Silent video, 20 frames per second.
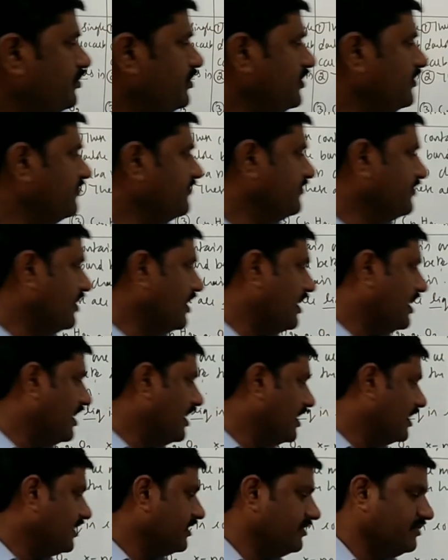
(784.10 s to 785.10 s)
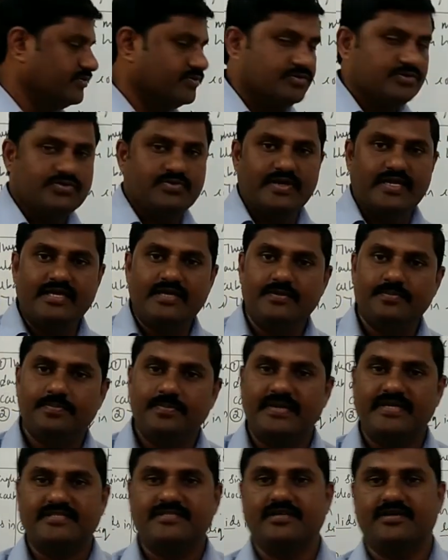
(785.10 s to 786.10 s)
PUFA are usually
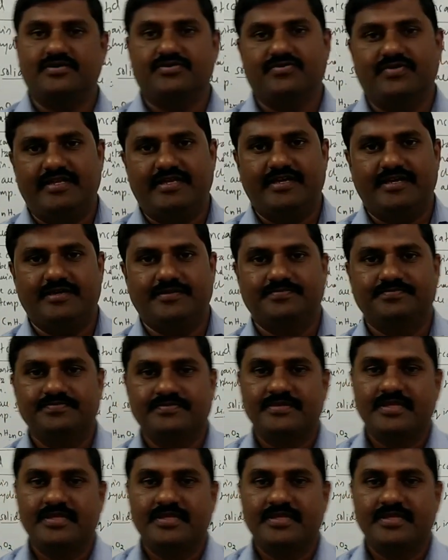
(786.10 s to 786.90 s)
present over here.